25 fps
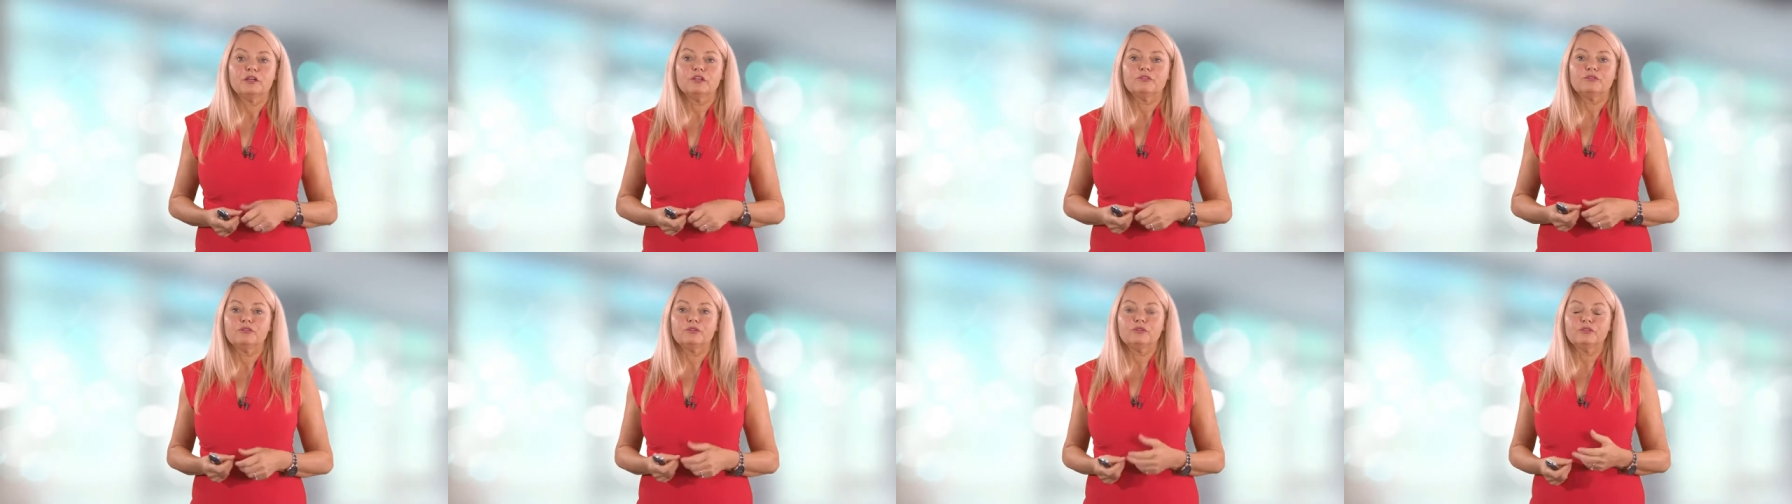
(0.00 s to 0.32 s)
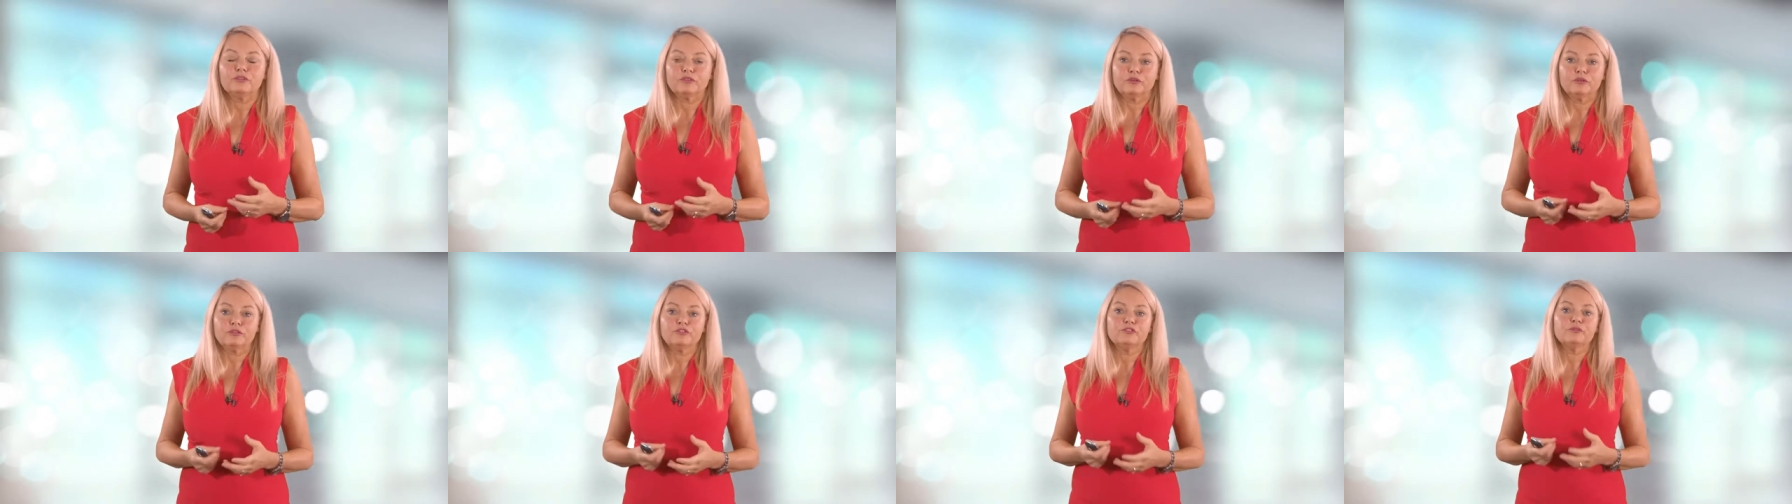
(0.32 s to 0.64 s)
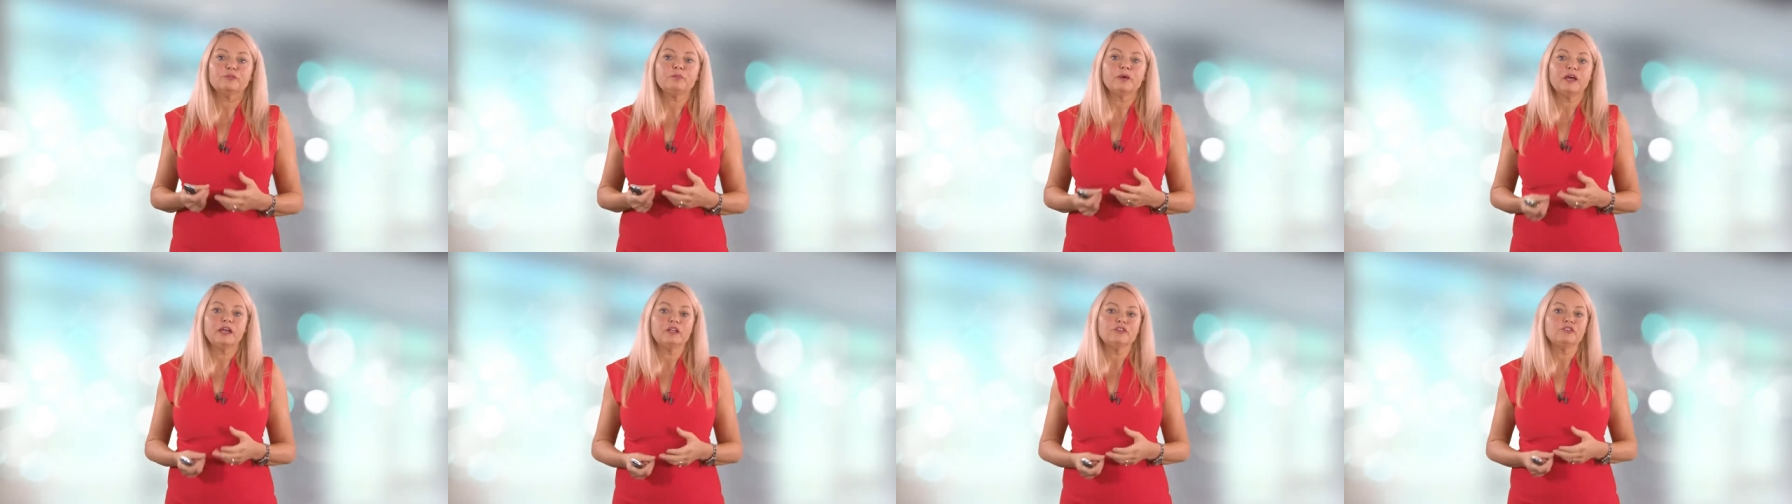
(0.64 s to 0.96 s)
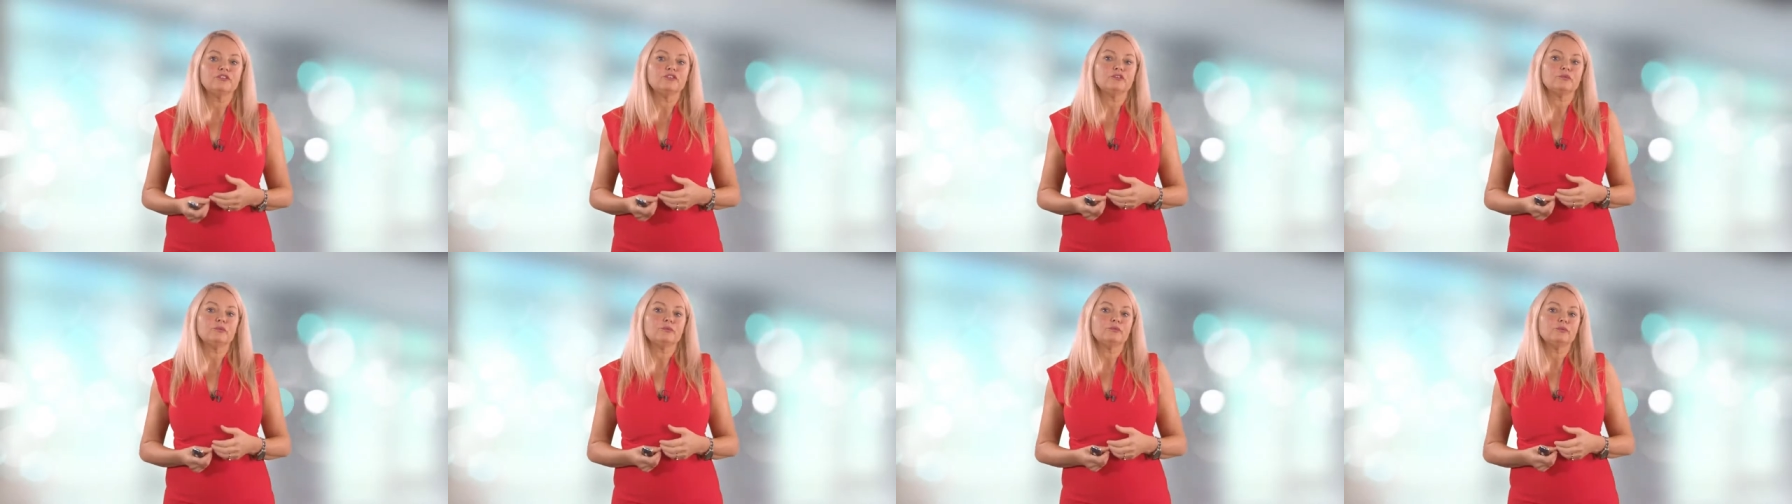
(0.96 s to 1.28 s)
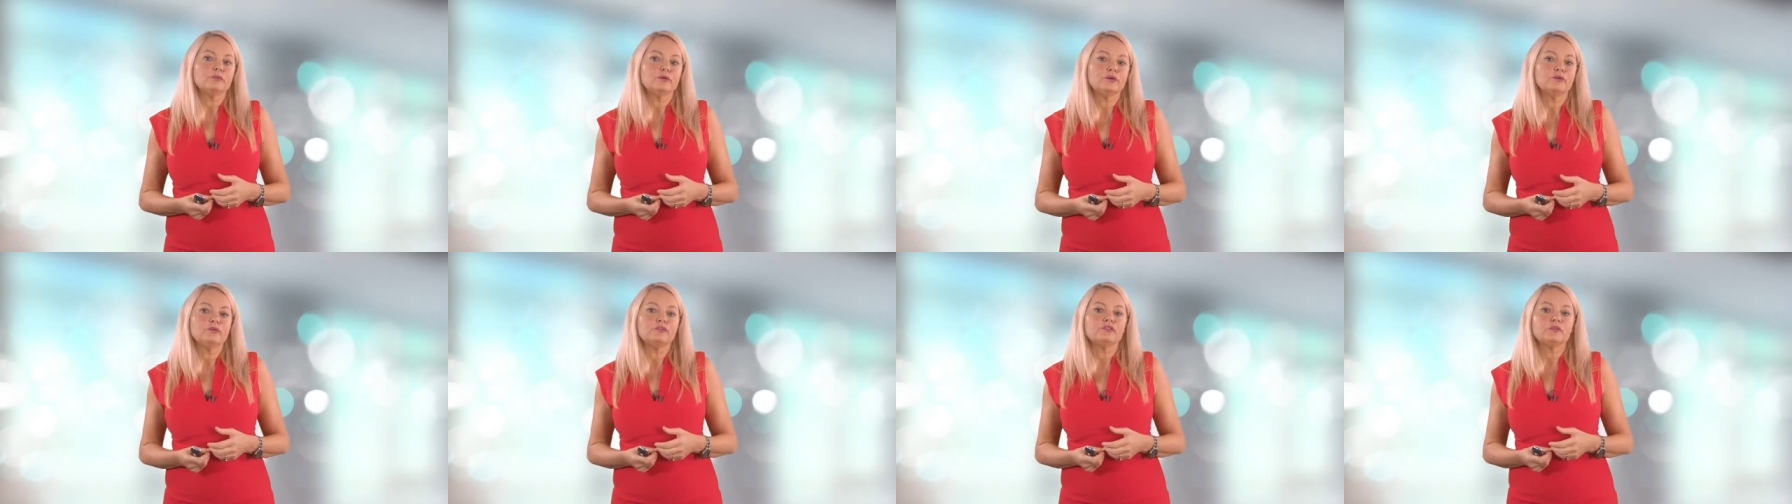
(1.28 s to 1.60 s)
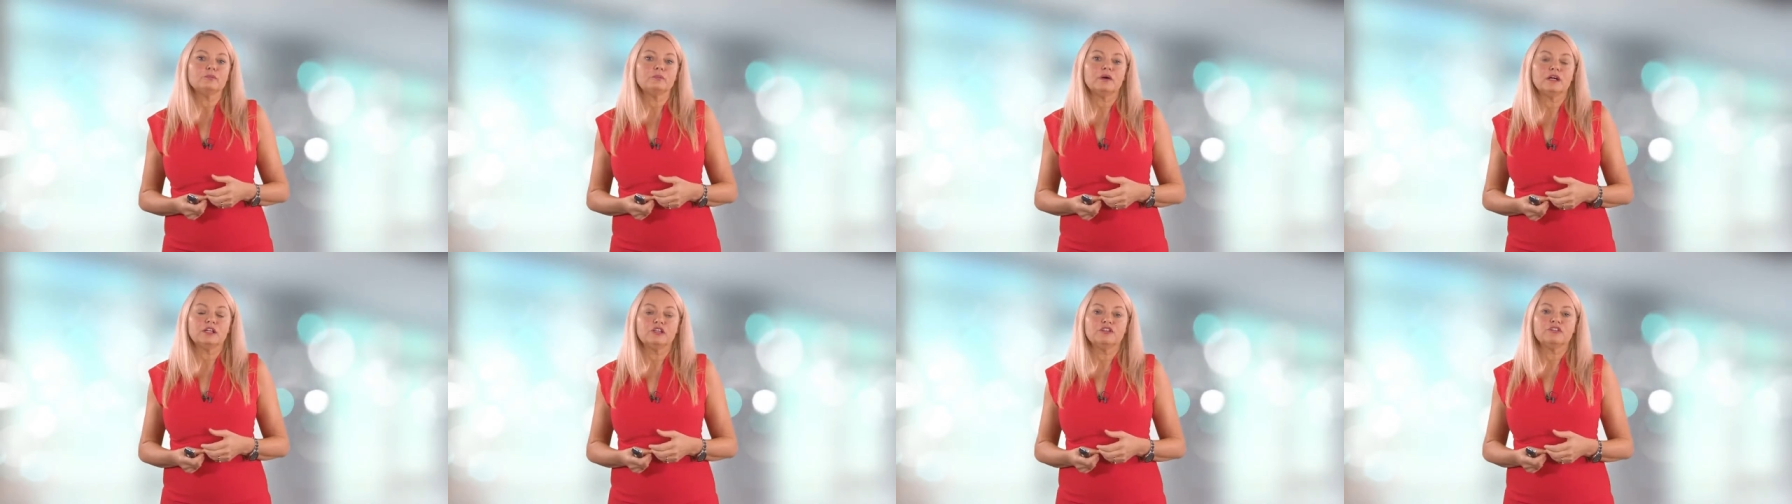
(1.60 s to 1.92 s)
two-thirds of patients with wounds
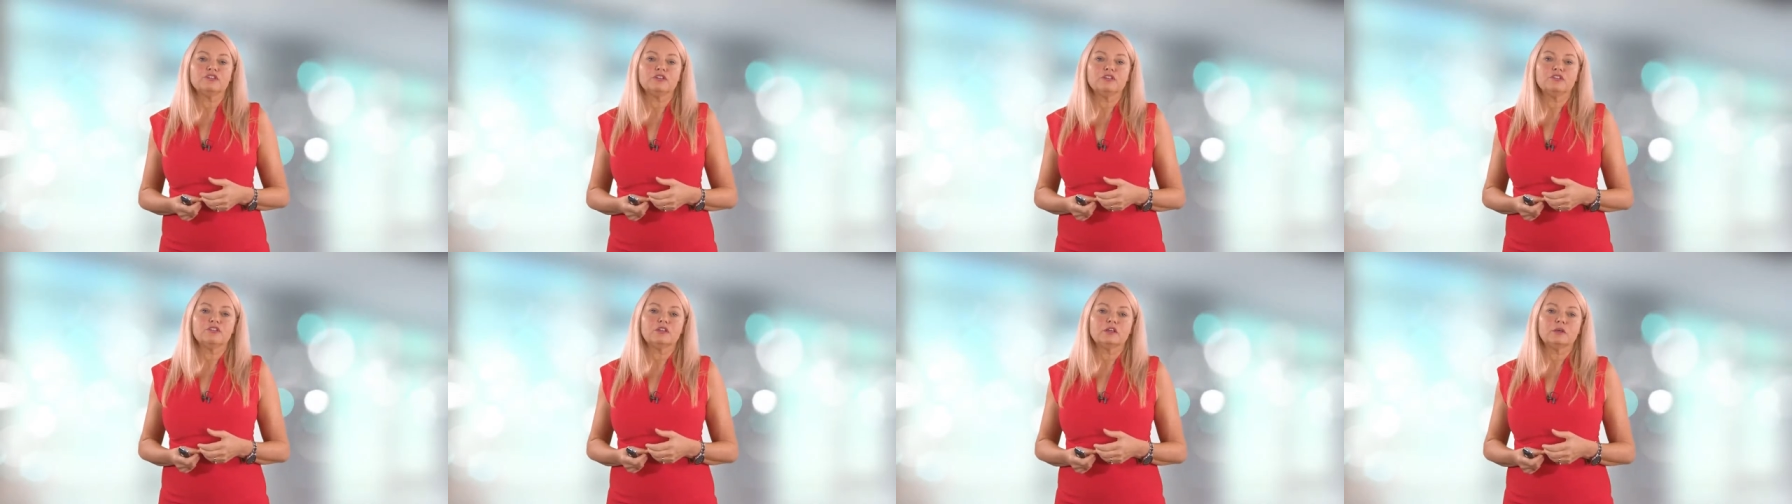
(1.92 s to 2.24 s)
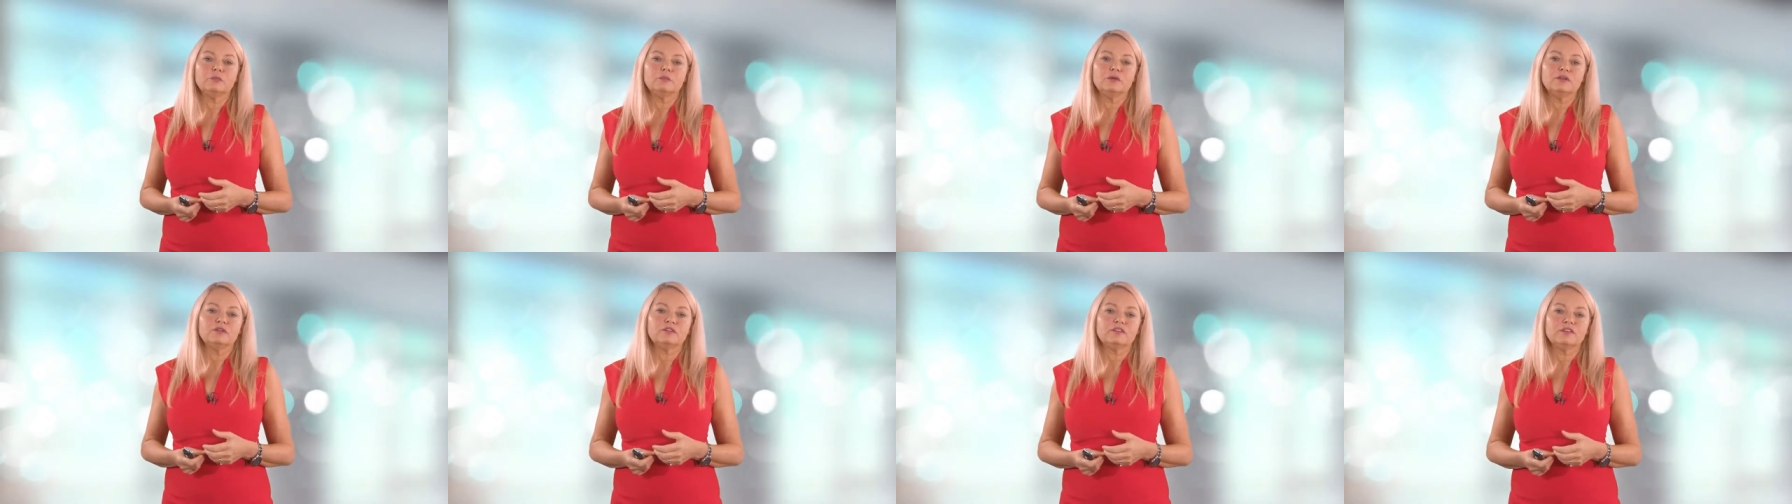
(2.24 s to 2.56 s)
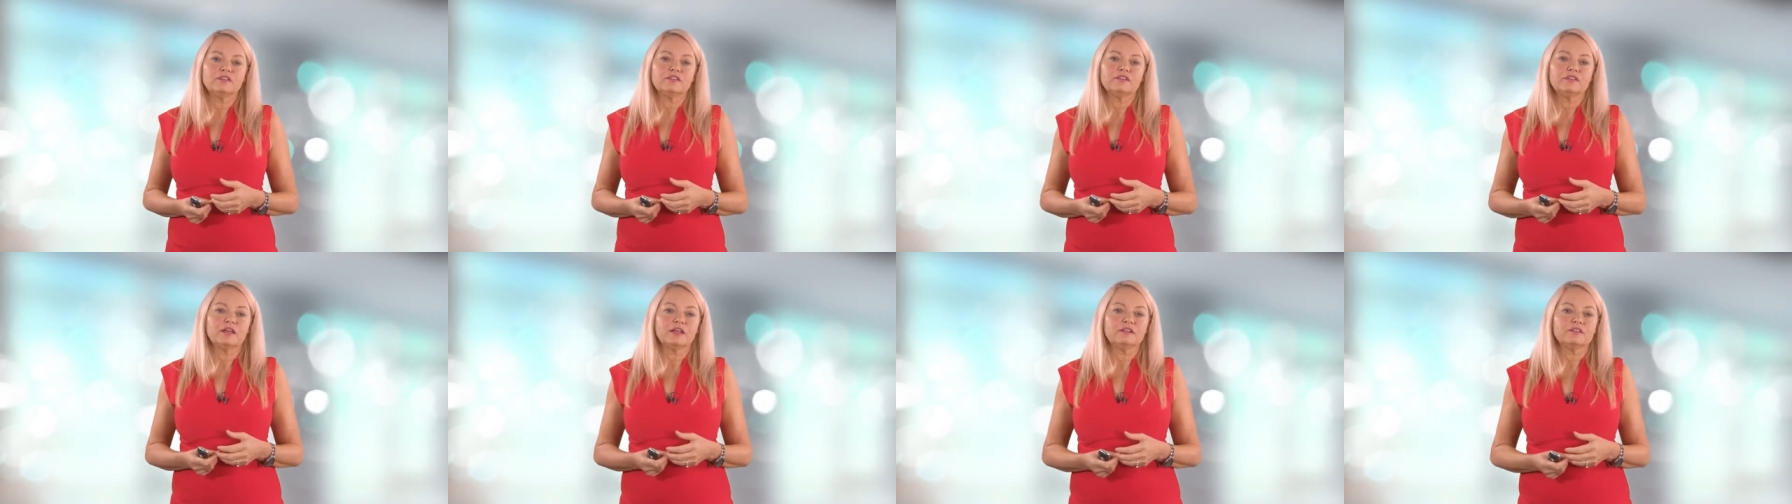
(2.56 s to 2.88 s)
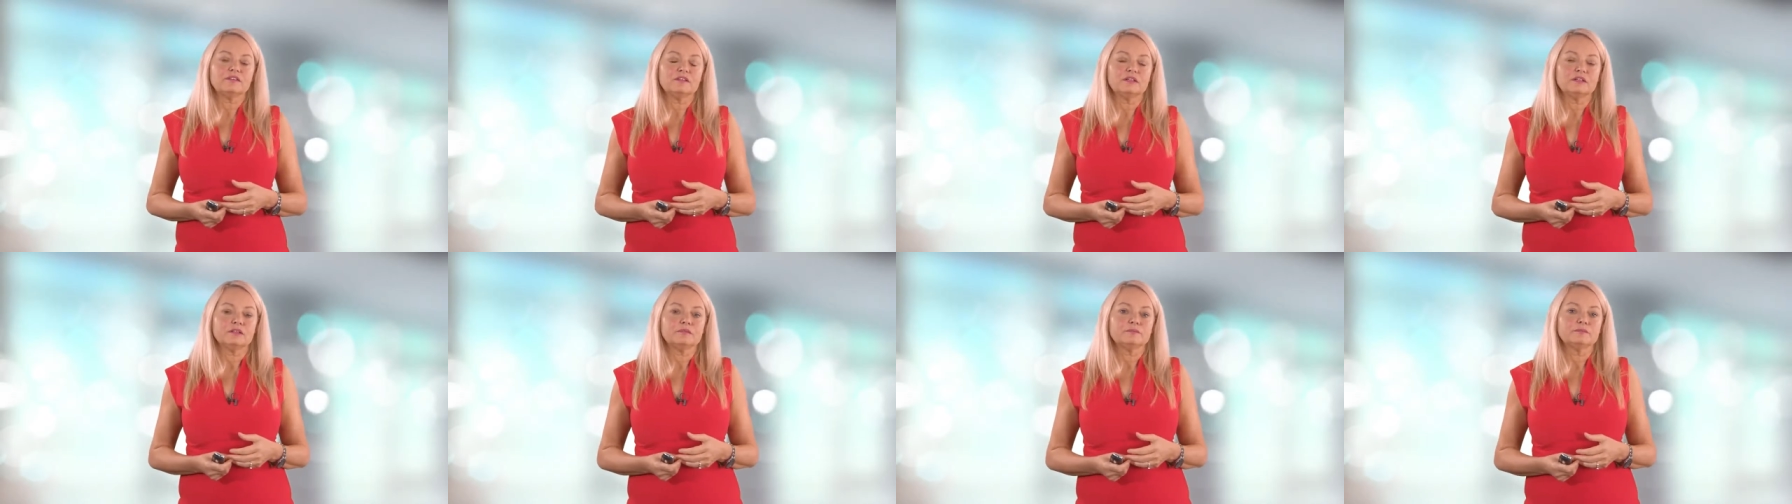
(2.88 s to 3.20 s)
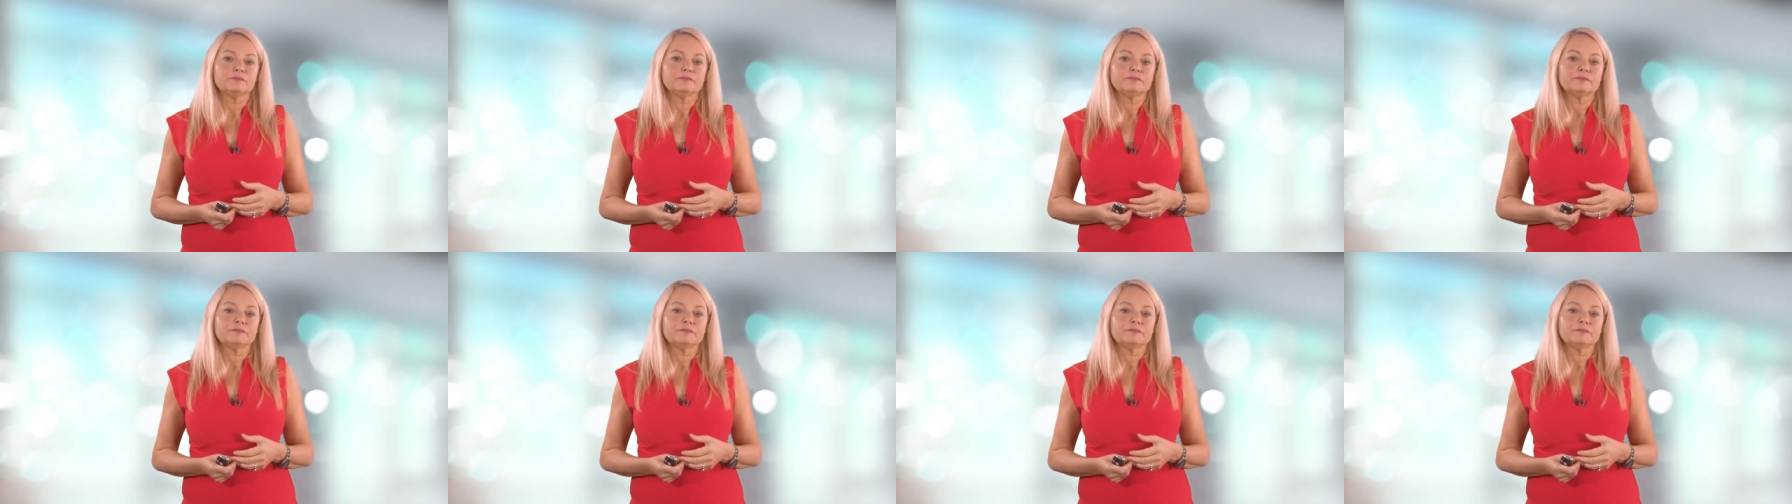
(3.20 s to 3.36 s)
are managed in the community setting.